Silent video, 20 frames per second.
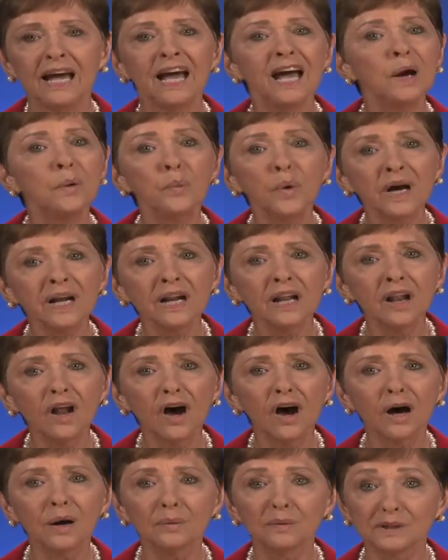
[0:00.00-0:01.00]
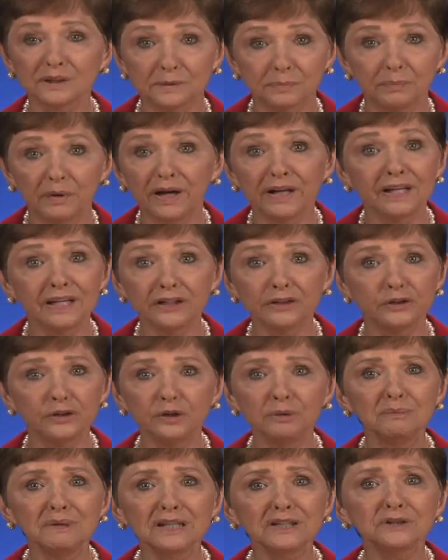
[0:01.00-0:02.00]
and went along with spending
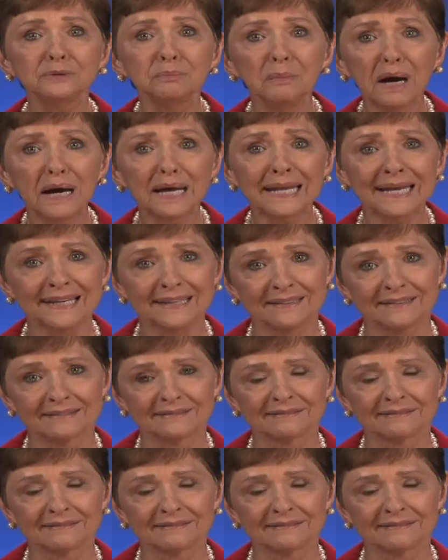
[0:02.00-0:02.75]
too much money.